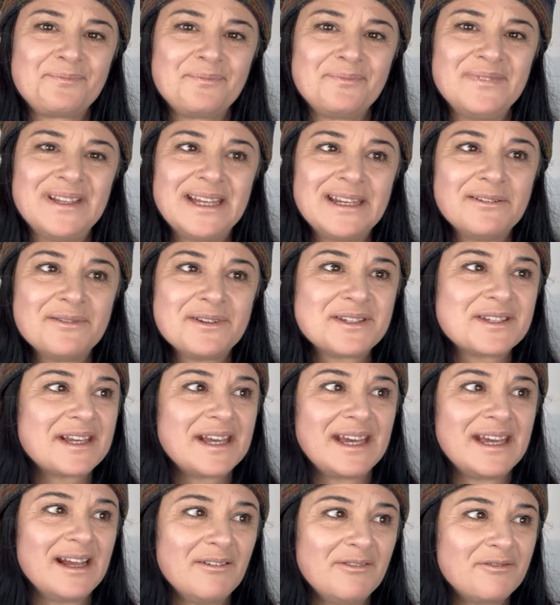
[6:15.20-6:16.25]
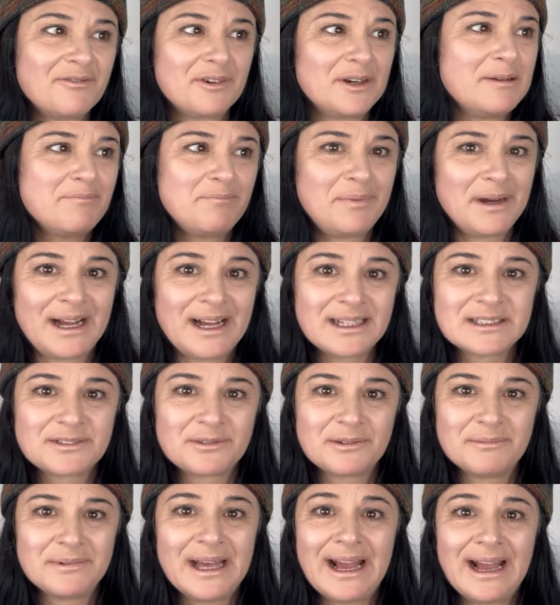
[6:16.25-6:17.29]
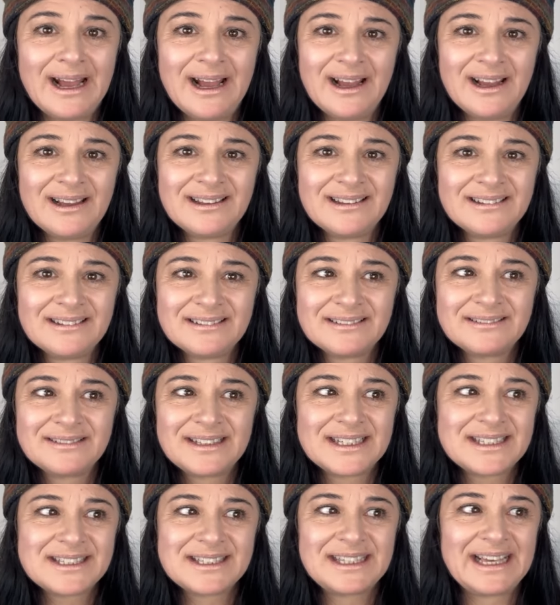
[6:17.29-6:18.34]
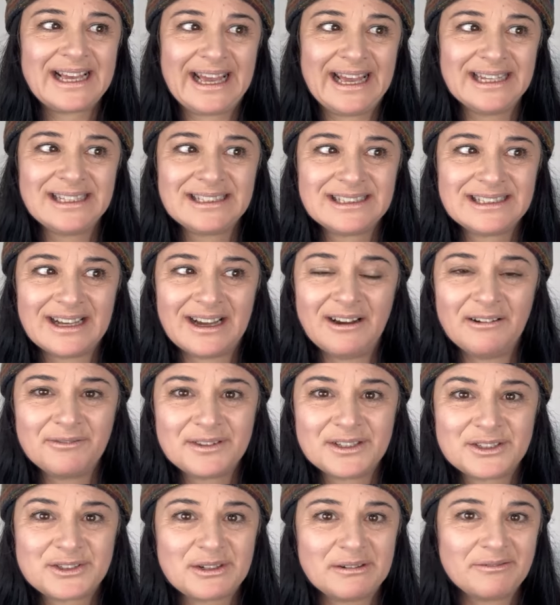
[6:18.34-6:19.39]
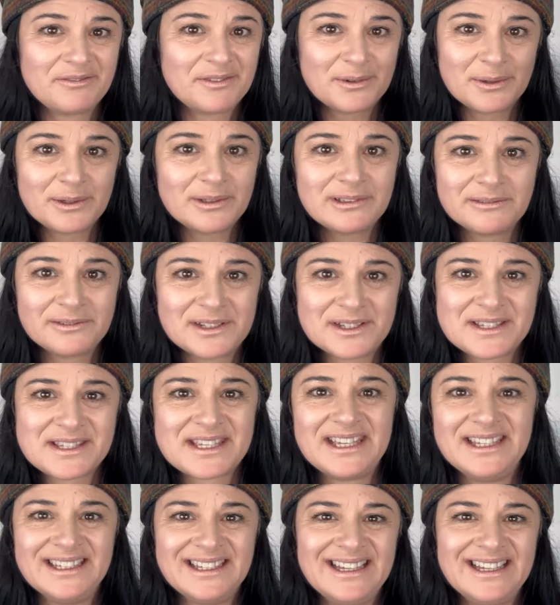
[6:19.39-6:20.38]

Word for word: None of us get a free pass from that. That's the end of the trip for all of us.